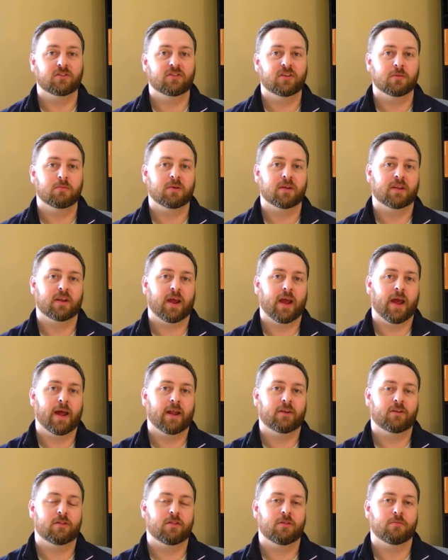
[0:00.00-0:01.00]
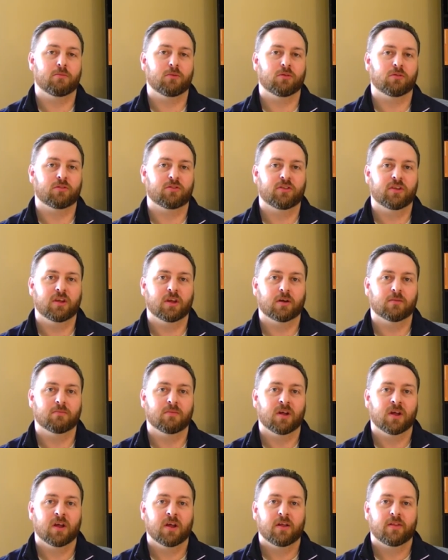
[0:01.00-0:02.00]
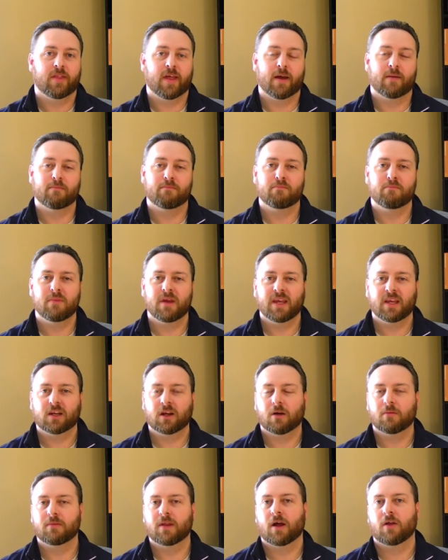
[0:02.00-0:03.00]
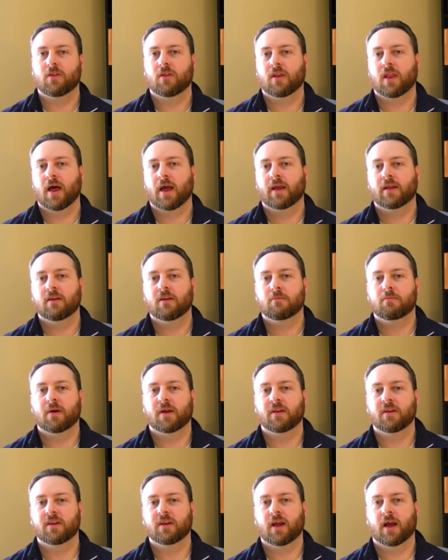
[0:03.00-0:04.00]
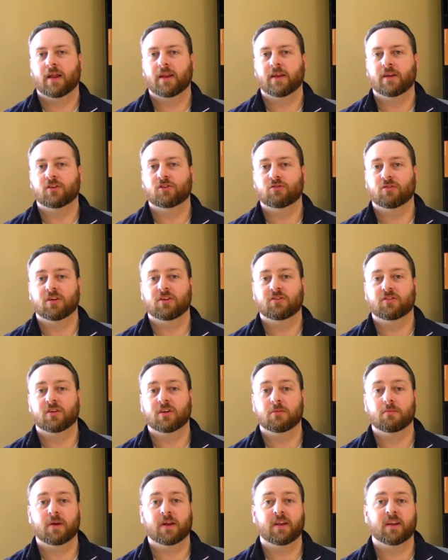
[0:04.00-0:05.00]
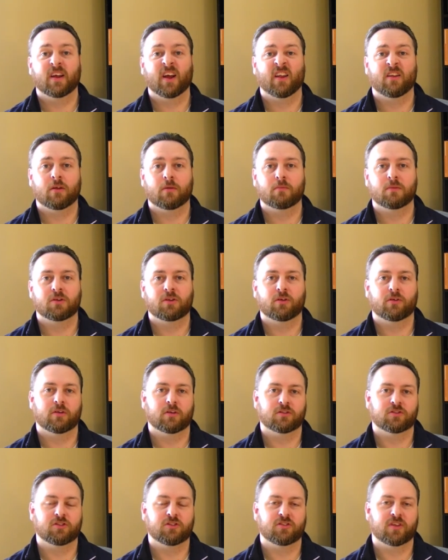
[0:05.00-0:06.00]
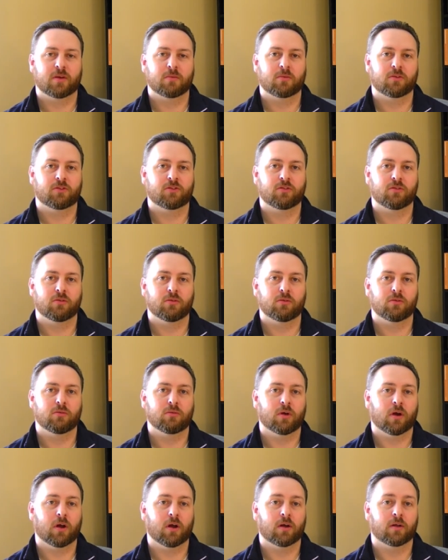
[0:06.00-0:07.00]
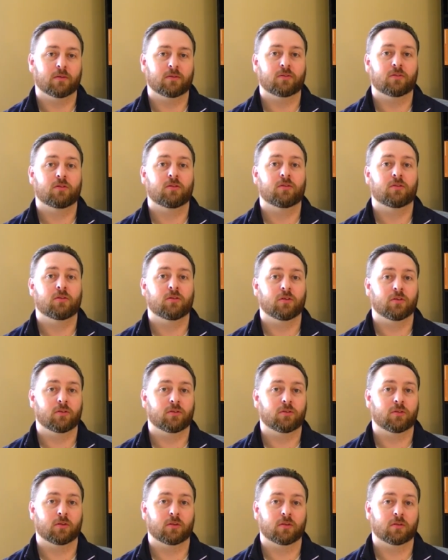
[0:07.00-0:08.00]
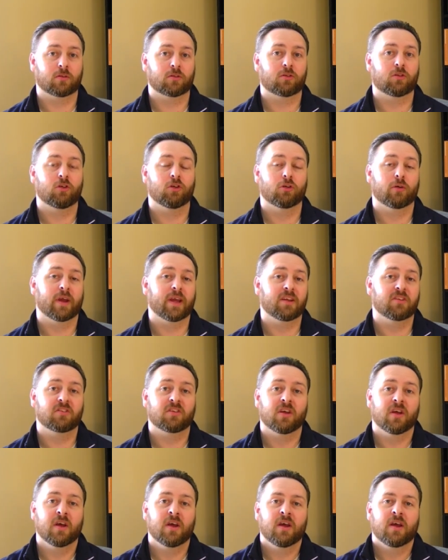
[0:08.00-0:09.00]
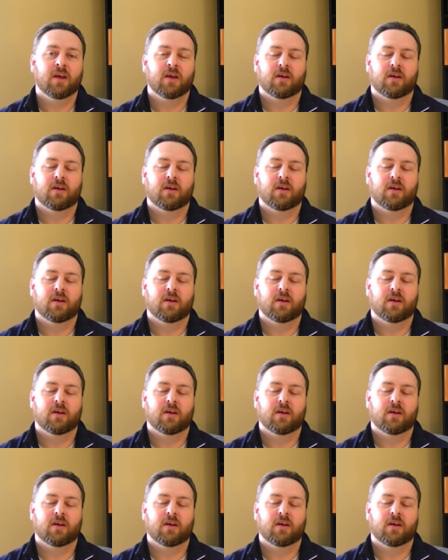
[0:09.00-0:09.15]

exhibit at the museum. That may come down the line depending on interest and depending on the material she's able to, uh, to, to curate.